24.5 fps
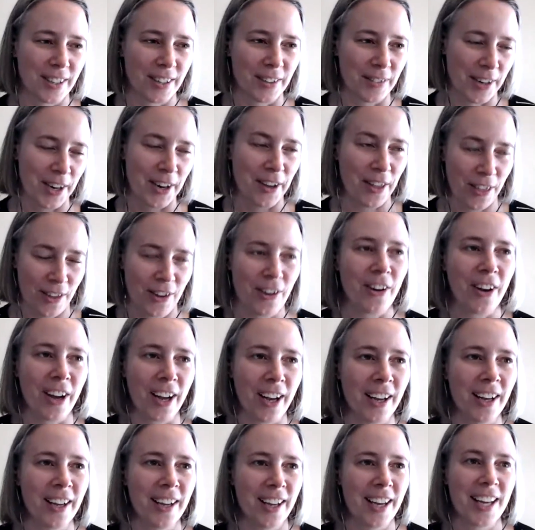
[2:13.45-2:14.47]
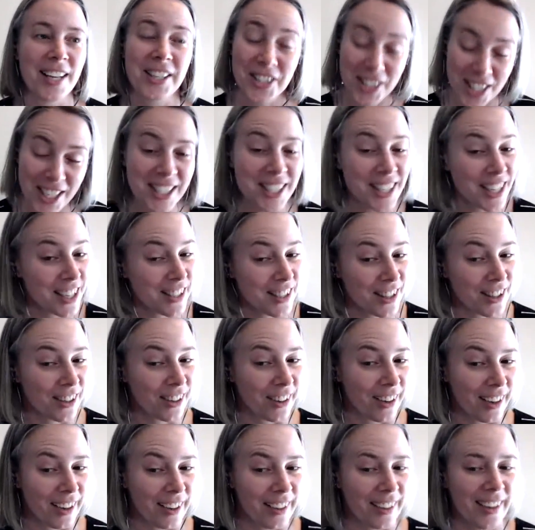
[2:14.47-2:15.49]
very thorough, and she says
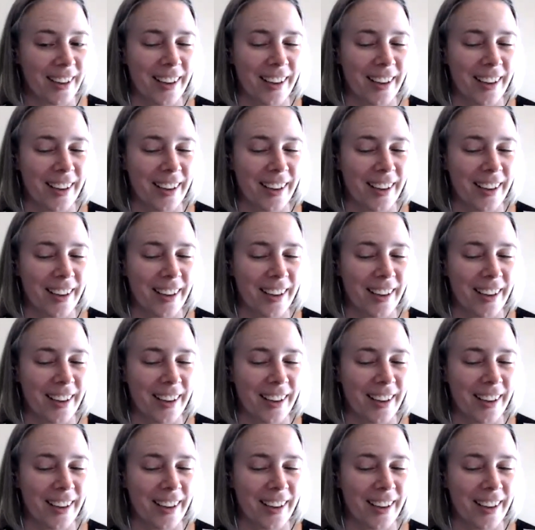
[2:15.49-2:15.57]
thorough.